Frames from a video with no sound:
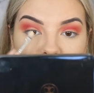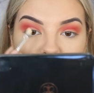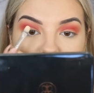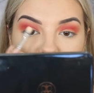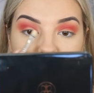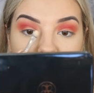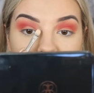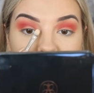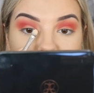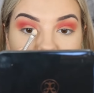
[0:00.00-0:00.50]

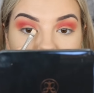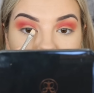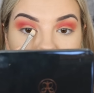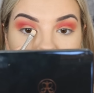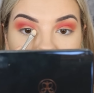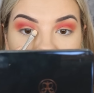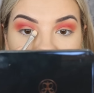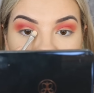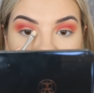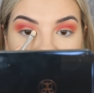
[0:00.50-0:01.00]
find your
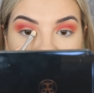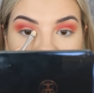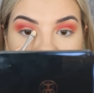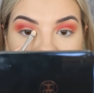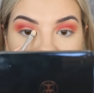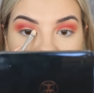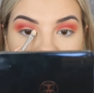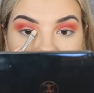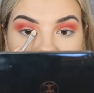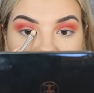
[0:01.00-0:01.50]
crease
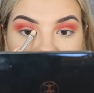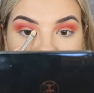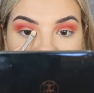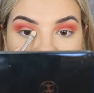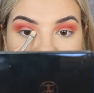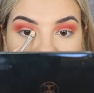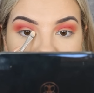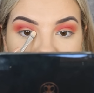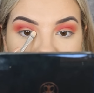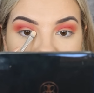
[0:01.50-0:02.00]
and just
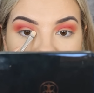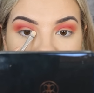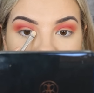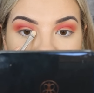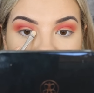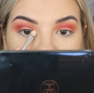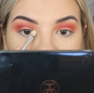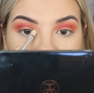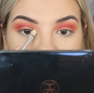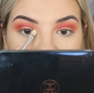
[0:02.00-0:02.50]
cut
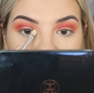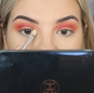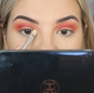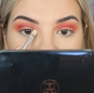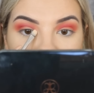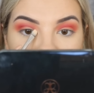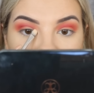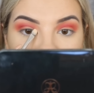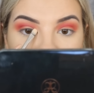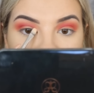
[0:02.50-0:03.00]
it
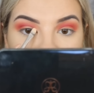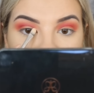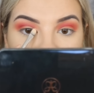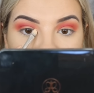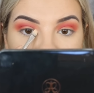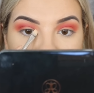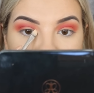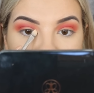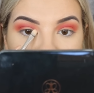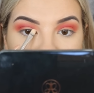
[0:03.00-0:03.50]
just
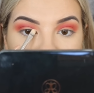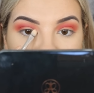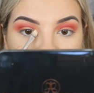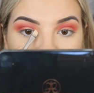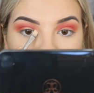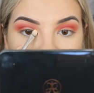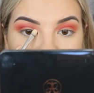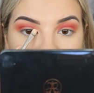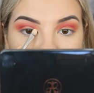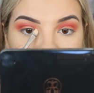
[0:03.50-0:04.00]
above,
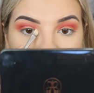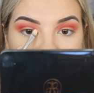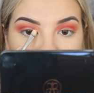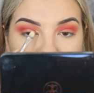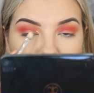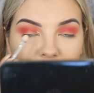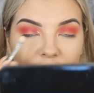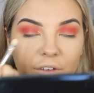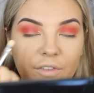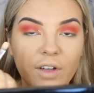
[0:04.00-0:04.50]
because the whole
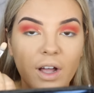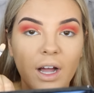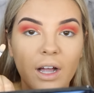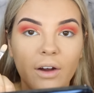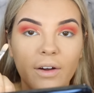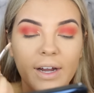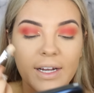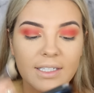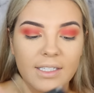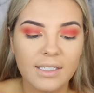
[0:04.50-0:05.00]
point of cut
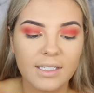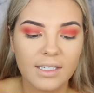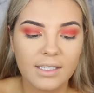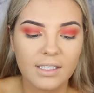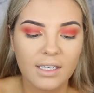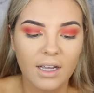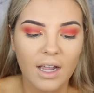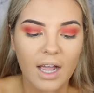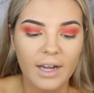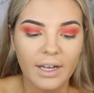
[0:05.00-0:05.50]
creases is
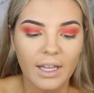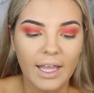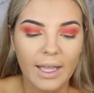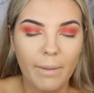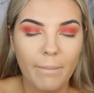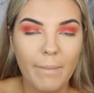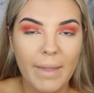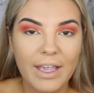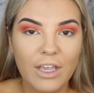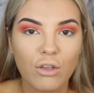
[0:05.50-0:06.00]
to kind of
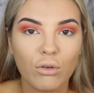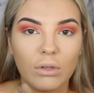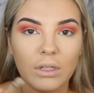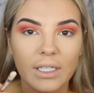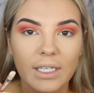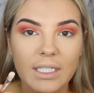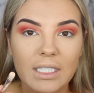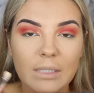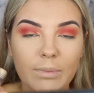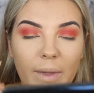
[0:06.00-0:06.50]
like make your
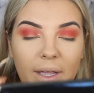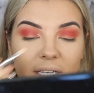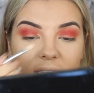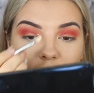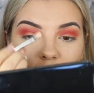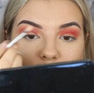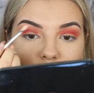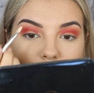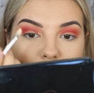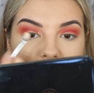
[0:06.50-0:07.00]
lid space
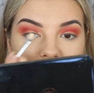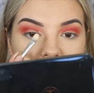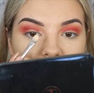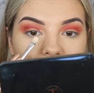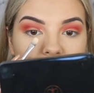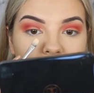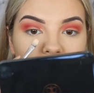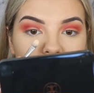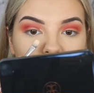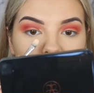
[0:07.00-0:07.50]
look
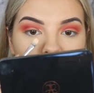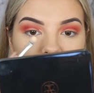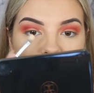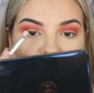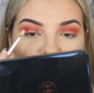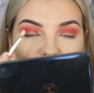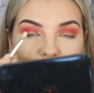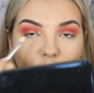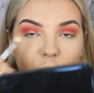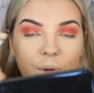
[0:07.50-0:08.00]
bigger,
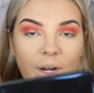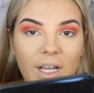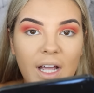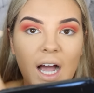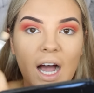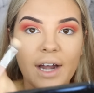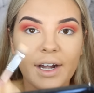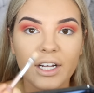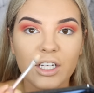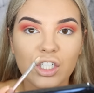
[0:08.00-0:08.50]
so you don't want to
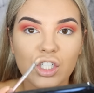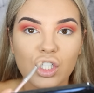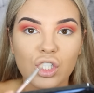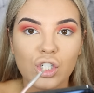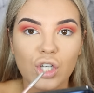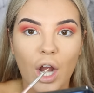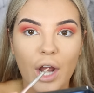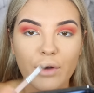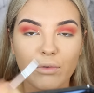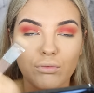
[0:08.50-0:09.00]
cut it
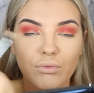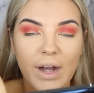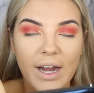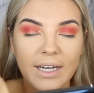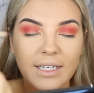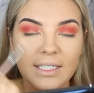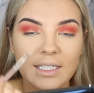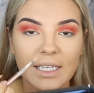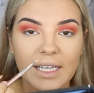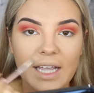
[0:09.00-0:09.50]

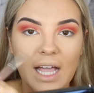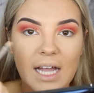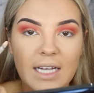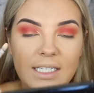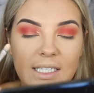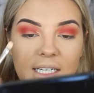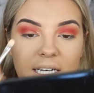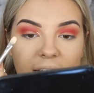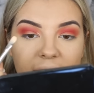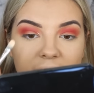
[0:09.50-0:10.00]
directly
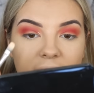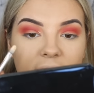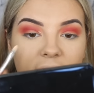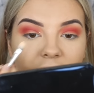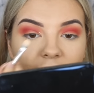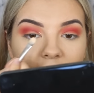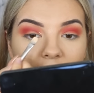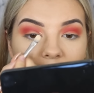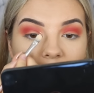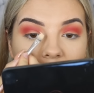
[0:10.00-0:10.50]
underneath.
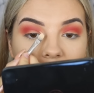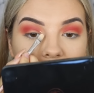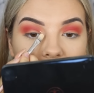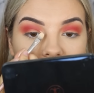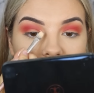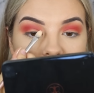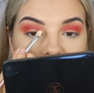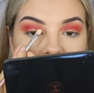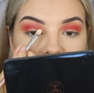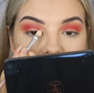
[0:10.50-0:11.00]
I
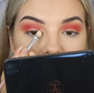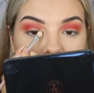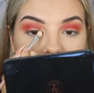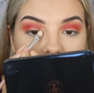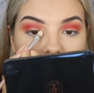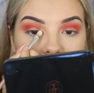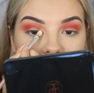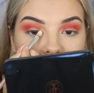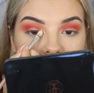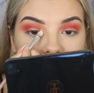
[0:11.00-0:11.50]
like to
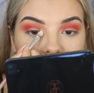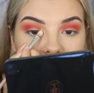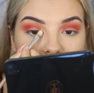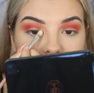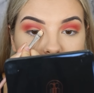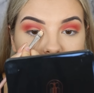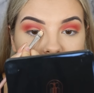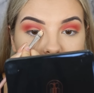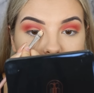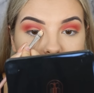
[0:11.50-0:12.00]
go a
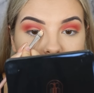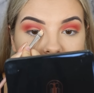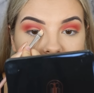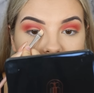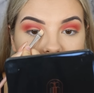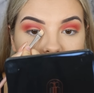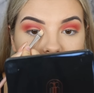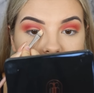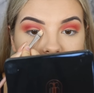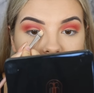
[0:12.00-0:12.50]
little bit
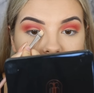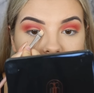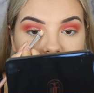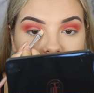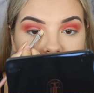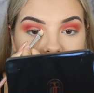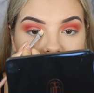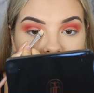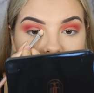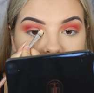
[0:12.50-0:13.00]
above.
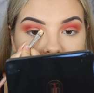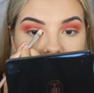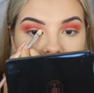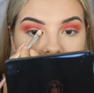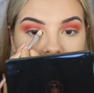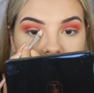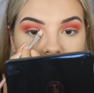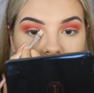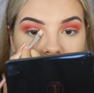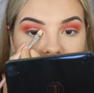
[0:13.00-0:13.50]
So